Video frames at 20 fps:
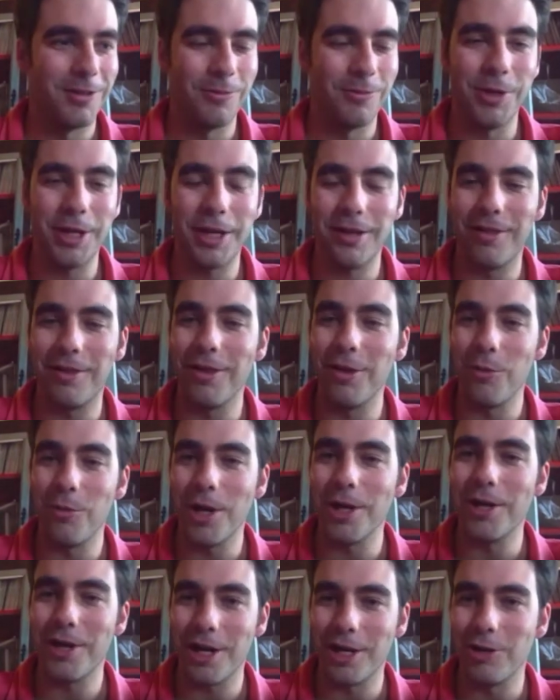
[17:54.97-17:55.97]
we can see
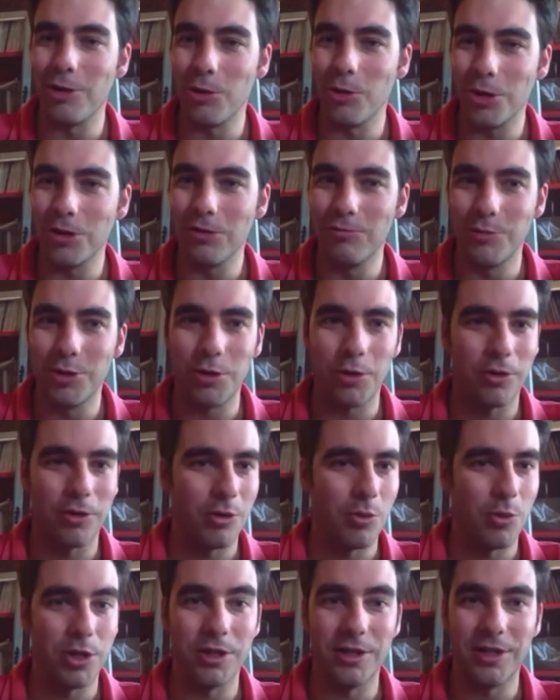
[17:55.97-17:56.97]
why they are local, because
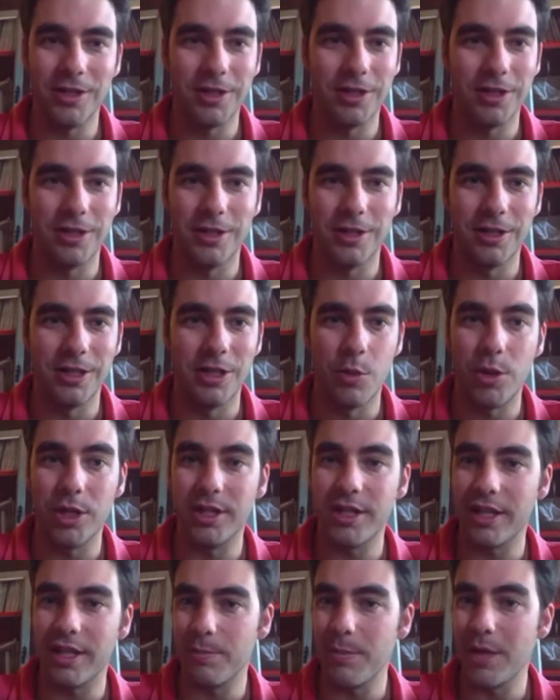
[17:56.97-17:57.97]
they were the
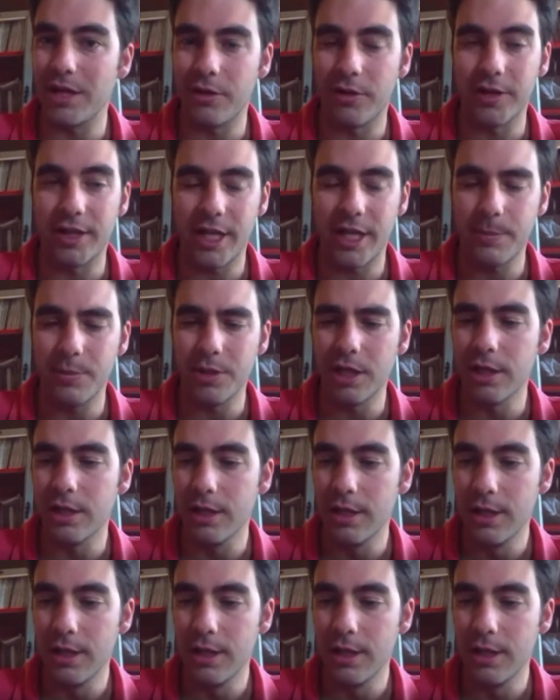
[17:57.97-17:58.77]
one that better adapt.